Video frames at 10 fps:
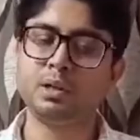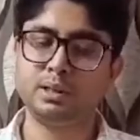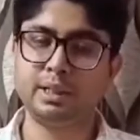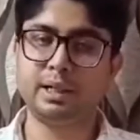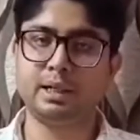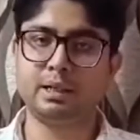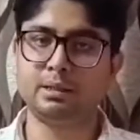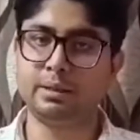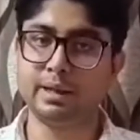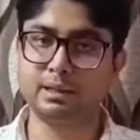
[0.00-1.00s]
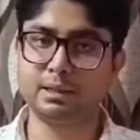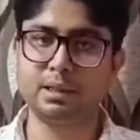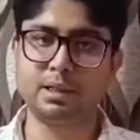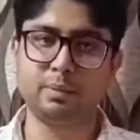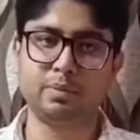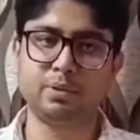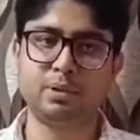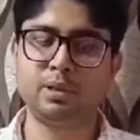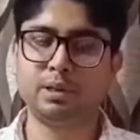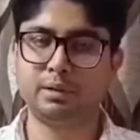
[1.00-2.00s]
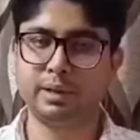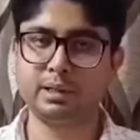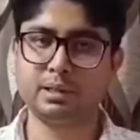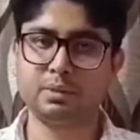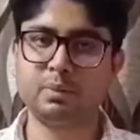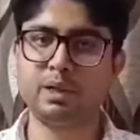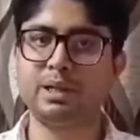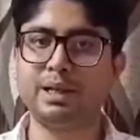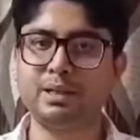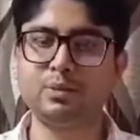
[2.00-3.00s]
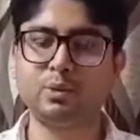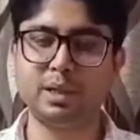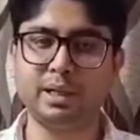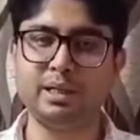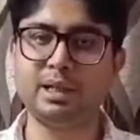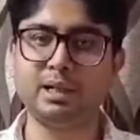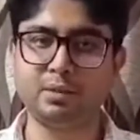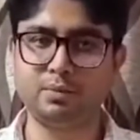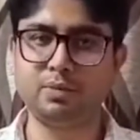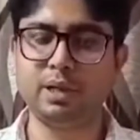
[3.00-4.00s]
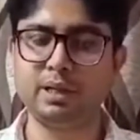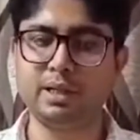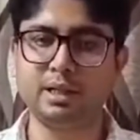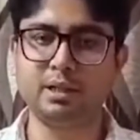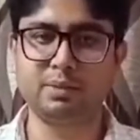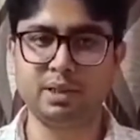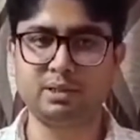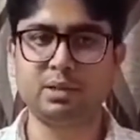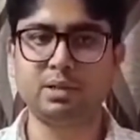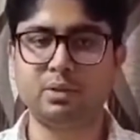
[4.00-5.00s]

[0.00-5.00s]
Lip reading: Second, rest the limb. Rest by any mobility, any kind of things,